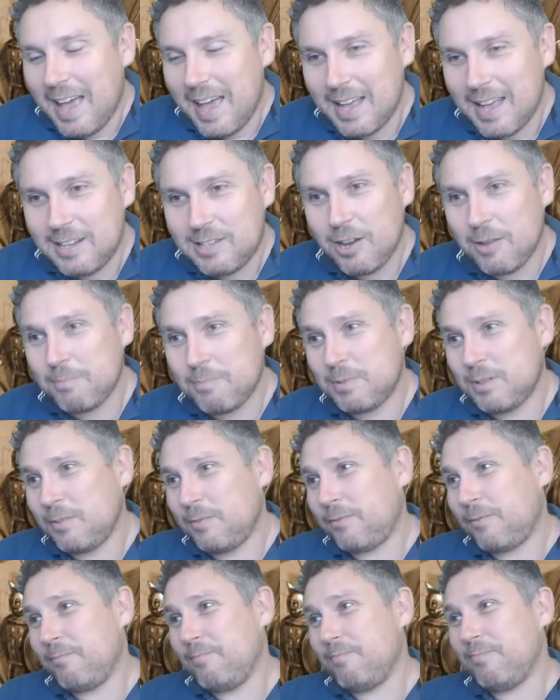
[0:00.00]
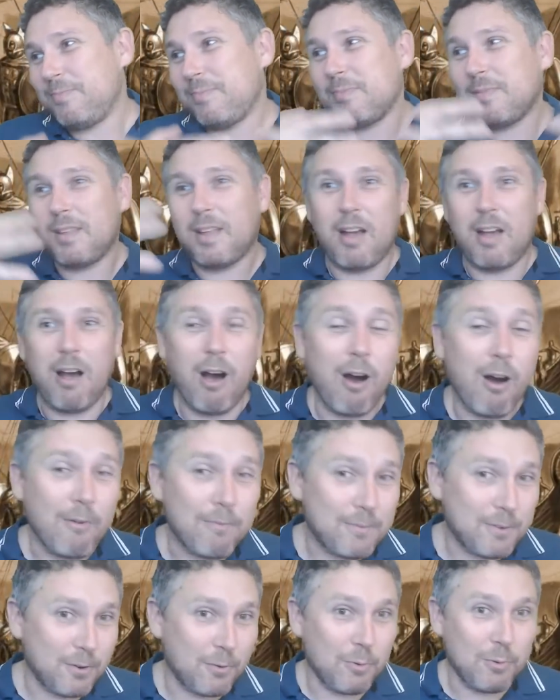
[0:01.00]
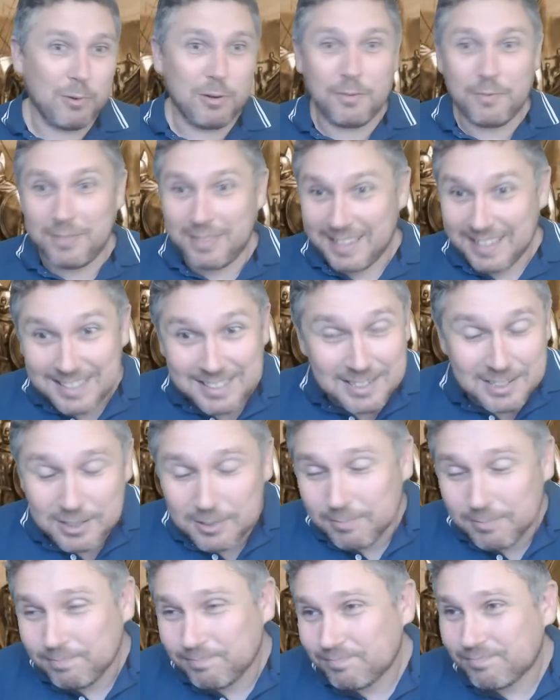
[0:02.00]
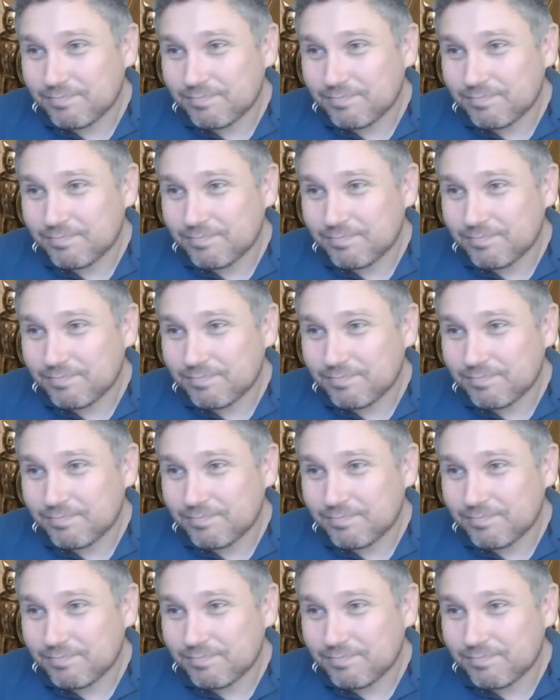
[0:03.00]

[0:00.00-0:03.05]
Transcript: In terms of after all of this,